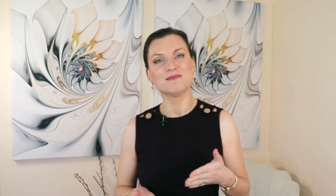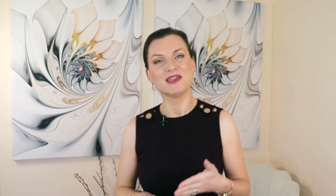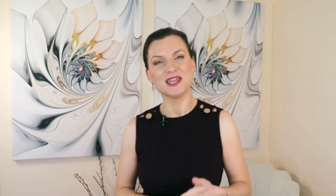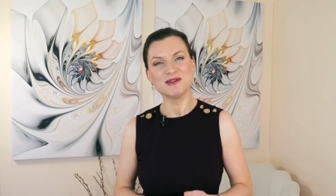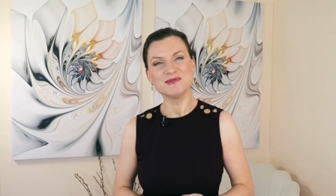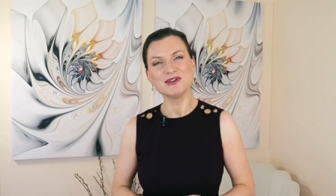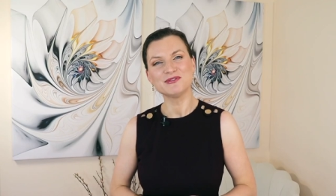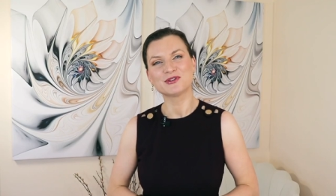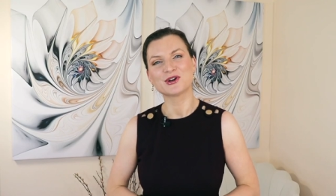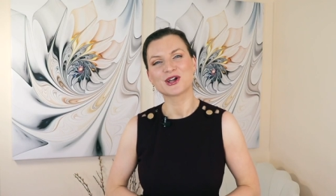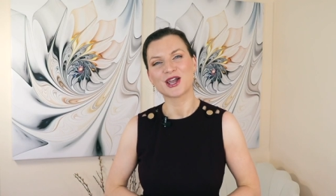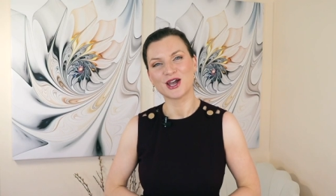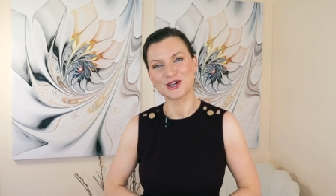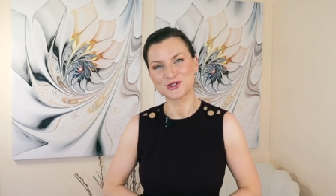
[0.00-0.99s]
maybe for
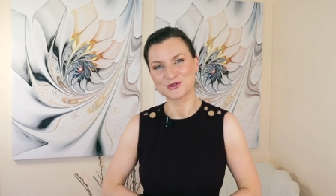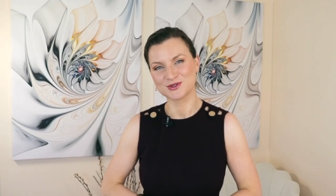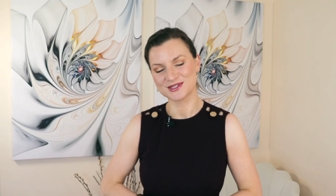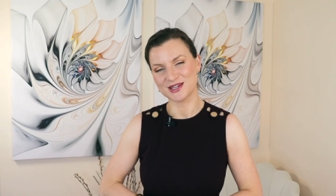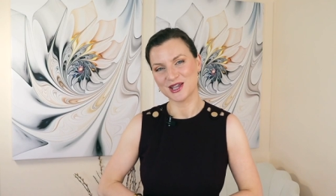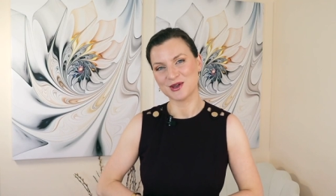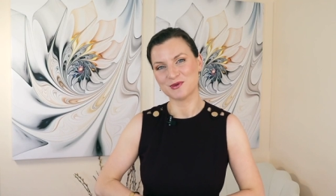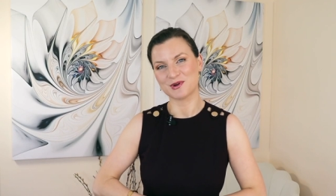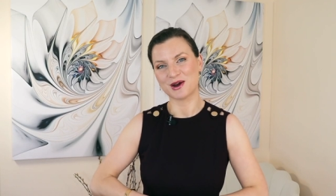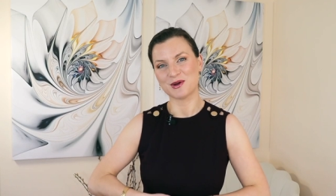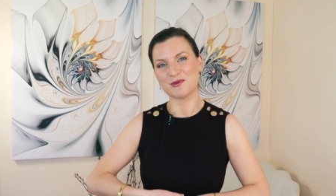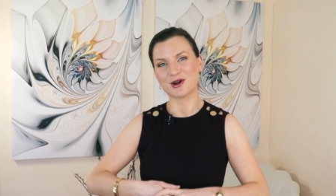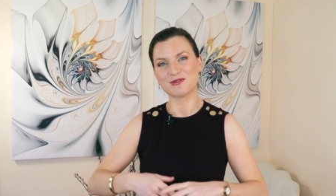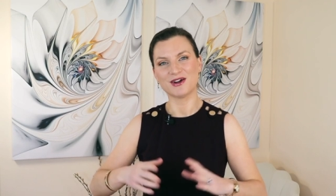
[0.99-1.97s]
a casual day where I
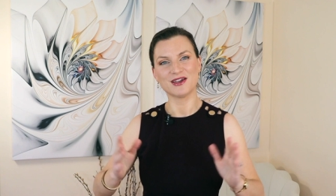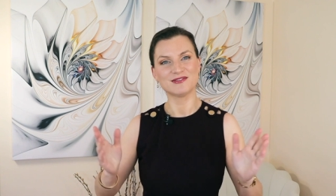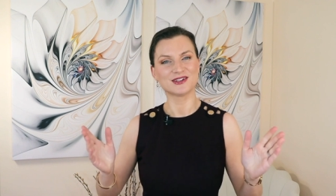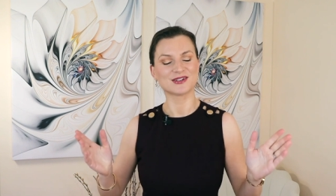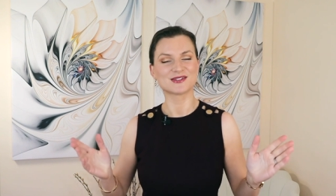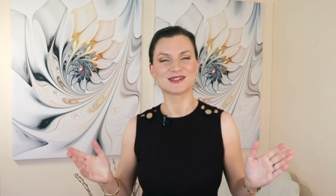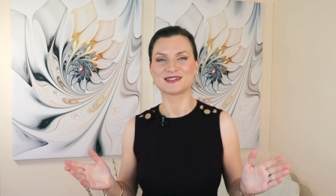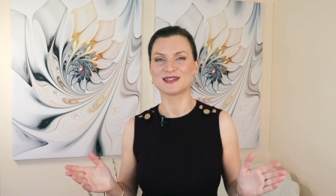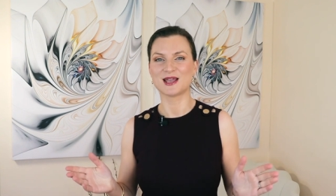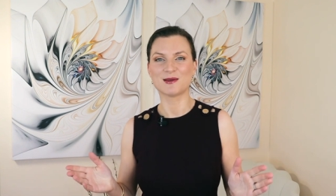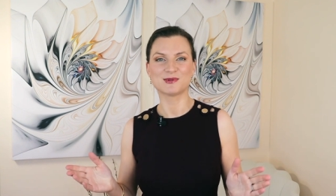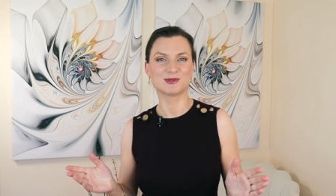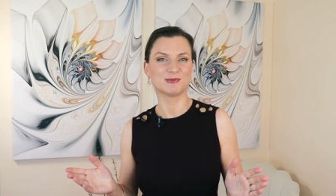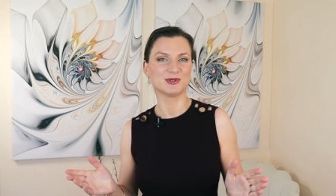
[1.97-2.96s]
walk five thousand
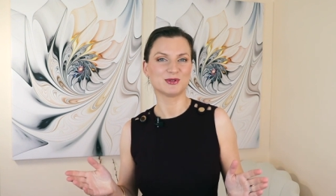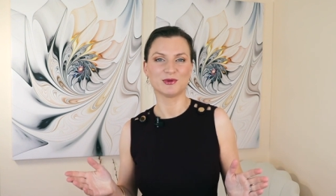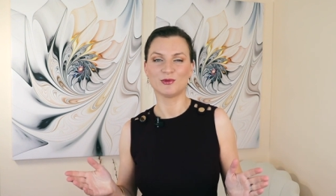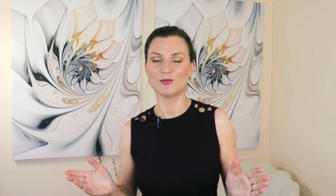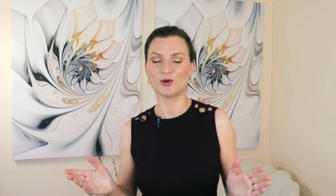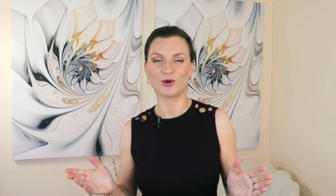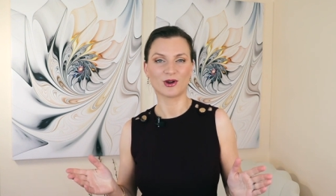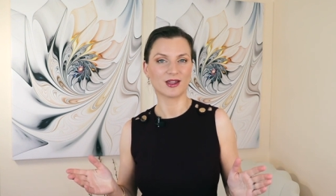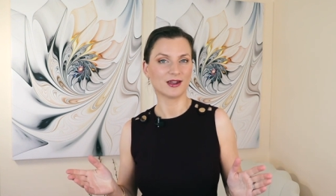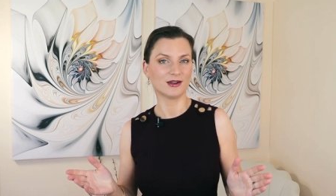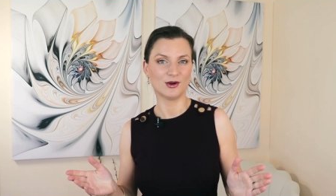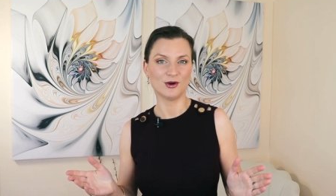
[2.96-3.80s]
steps between work and